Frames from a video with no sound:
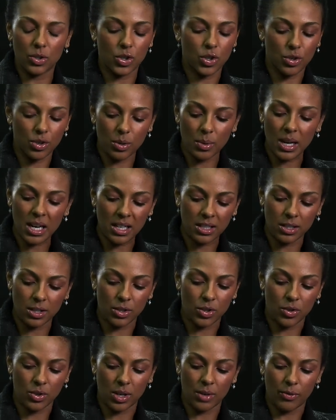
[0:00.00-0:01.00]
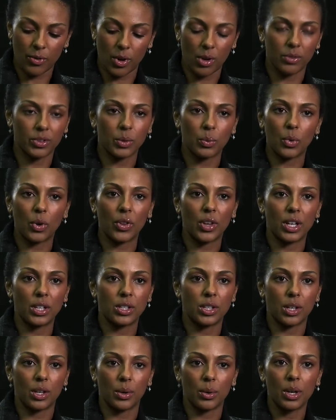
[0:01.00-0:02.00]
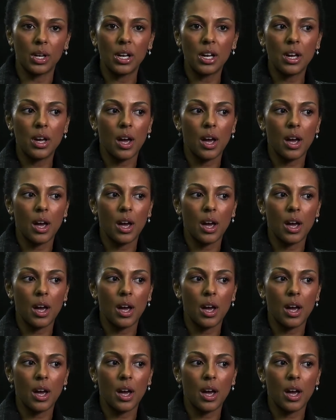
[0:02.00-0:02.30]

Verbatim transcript: true artistry involved in what they do,